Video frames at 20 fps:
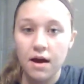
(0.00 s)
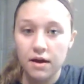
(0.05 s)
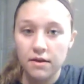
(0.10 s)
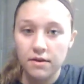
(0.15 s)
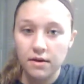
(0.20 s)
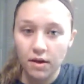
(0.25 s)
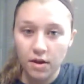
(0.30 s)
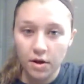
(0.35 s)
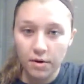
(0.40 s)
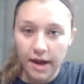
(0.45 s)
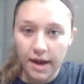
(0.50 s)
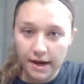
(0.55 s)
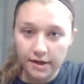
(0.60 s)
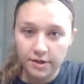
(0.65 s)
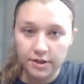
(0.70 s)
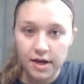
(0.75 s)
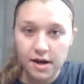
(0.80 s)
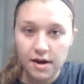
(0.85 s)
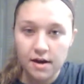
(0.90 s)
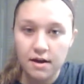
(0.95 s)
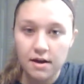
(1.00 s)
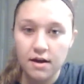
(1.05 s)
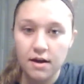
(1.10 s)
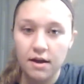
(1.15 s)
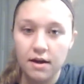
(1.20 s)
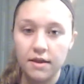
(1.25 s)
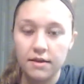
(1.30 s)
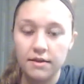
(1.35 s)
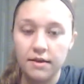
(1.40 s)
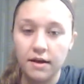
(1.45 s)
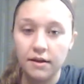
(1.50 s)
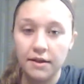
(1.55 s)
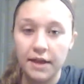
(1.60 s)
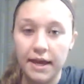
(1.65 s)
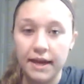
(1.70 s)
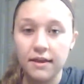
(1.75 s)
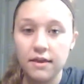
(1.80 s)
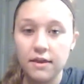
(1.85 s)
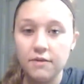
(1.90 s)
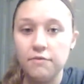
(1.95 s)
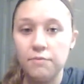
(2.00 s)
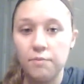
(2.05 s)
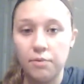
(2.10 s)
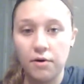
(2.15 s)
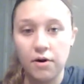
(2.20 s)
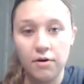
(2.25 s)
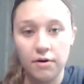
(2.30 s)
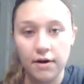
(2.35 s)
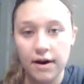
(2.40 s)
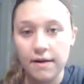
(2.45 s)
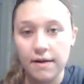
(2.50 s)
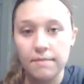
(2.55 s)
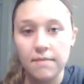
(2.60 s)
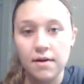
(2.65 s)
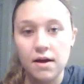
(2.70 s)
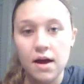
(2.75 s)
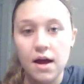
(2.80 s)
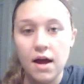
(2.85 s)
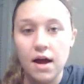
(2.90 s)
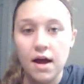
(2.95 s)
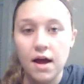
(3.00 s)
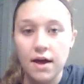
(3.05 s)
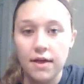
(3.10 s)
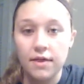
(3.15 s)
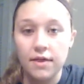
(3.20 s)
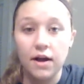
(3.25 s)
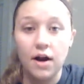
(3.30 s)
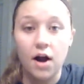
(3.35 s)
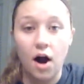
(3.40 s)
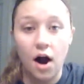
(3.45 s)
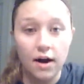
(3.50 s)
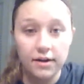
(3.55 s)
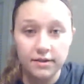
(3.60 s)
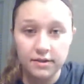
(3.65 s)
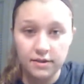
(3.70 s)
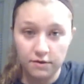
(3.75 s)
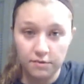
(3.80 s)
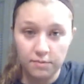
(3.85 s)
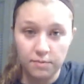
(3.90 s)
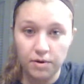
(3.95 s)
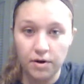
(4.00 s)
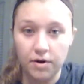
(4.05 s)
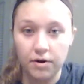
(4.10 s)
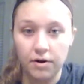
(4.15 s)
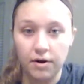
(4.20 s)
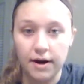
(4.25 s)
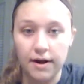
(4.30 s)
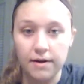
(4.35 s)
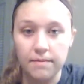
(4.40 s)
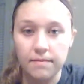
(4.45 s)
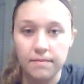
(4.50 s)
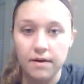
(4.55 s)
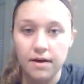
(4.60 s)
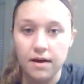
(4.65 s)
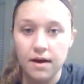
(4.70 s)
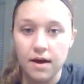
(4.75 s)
the location, the length of program, the cost of program,